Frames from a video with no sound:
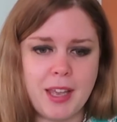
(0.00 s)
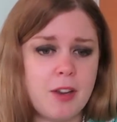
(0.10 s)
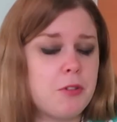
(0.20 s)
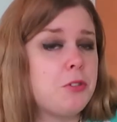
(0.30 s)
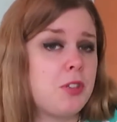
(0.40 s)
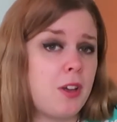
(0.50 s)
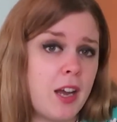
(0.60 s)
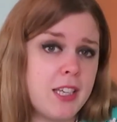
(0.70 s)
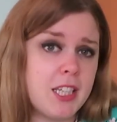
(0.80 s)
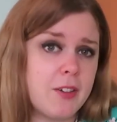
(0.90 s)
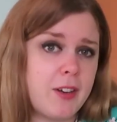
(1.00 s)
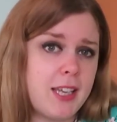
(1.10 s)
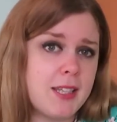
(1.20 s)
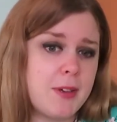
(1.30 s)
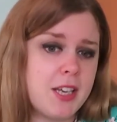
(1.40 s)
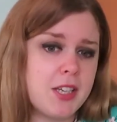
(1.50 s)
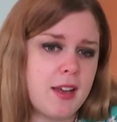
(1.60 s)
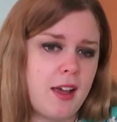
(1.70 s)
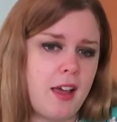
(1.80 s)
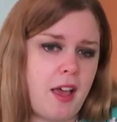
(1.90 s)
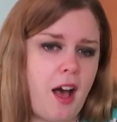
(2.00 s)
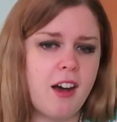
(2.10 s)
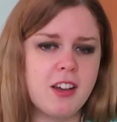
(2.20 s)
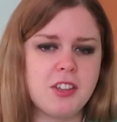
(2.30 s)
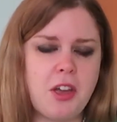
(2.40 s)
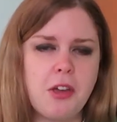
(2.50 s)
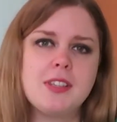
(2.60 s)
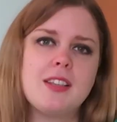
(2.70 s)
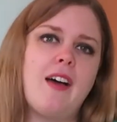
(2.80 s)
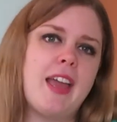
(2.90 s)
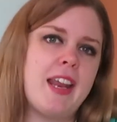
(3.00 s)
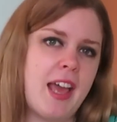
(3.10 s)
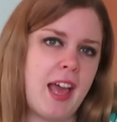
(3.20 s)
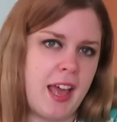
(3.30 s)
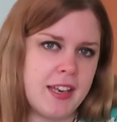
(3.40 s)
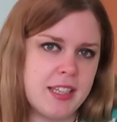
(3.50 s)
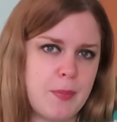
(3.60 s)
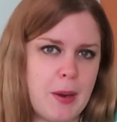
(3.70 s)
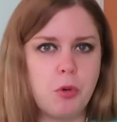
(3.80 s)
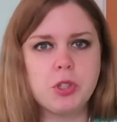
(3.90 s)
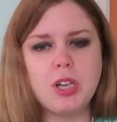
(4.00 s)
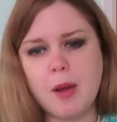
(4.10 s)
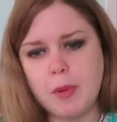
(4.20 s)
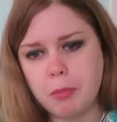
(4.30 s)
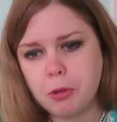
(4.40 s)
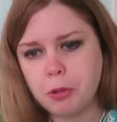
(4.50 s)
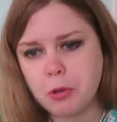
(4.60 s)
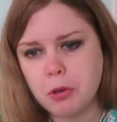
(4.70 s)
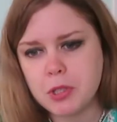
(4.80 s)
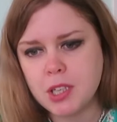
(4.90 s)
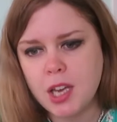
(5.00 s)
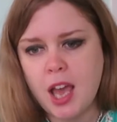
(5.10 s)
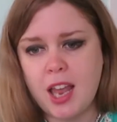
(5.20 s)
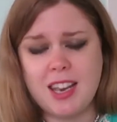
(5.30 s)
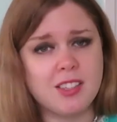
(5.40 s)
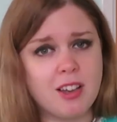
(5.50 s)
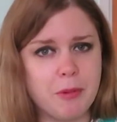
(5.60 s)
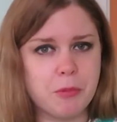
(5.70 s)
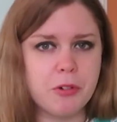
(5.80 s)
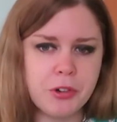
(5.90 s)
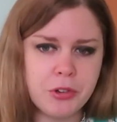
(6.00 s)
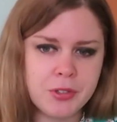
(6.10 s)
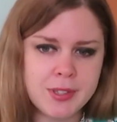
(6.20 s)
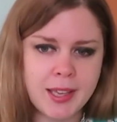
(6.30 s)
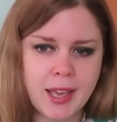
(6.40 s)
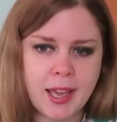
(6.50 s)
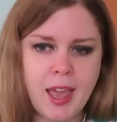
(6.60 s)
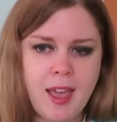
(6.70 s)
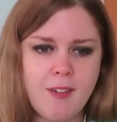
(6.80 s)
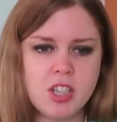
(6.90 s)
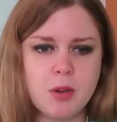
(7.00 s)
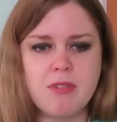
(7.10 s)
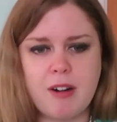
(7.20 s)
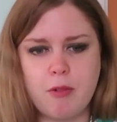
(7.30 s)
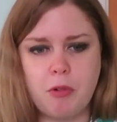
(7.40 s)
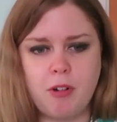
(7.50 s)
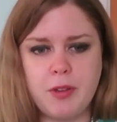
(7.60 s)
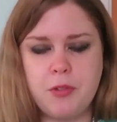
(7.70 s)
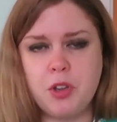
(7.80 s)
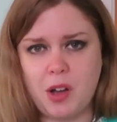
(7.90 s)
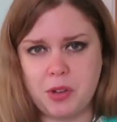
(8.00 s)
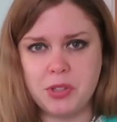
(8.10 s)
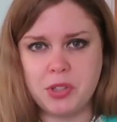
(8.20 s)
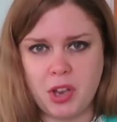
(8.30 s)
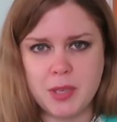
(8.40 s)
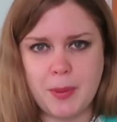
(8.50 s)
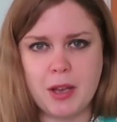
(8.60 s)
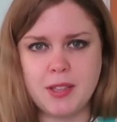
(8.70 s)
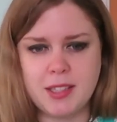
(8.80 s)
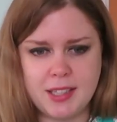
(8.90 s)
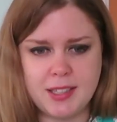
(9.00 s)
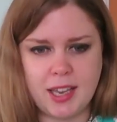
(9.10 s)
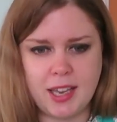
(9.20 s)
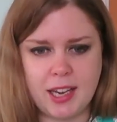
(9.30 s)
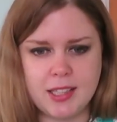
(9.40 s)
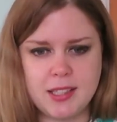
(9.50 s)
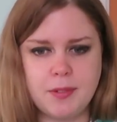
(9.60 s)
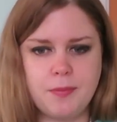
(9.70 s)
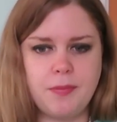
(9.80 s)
there are also itineraries which hug the coastline and spend more time in port, less time cruising, which are preferable if you are concerned about seasickness.